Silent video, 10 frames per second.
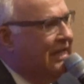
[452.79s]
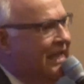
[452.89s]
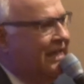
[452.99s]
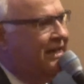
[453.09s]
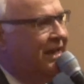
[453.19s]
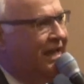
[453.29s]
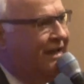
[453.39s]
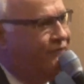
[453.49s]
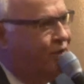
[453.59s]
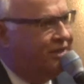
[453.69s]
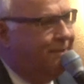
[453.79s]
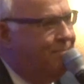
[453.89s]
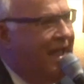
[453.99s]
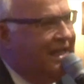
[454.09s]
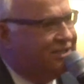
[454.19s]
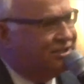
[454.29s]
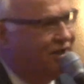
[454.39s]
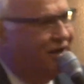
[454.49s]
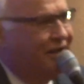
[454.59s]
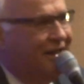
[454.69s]
in love with the
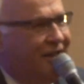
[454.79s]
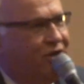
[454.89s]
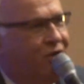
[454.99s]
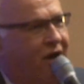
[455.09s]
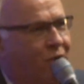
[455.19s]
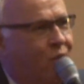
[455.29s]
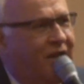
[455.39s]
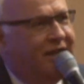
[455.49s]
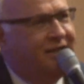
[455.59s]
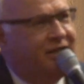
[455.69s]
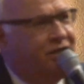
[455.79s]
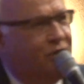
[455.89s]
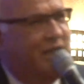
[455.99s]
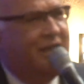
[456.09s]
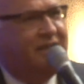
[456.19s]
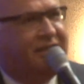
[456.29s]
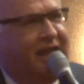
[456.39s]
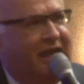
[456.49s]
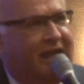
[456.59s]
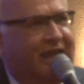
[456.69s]
Master, you are willing to do
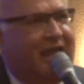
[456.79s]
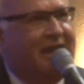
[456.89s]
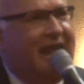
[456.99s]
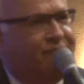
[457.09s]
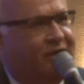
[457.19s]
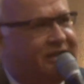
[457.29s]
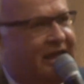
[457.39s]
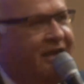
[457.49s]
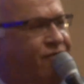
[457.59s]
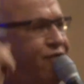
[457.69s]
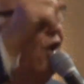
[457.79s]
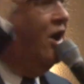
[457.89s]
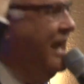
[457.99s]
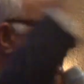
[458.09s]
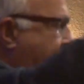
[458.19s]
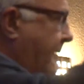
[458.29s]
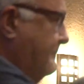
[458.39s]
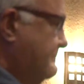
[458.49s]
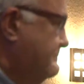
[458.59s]
anything and everything for Him.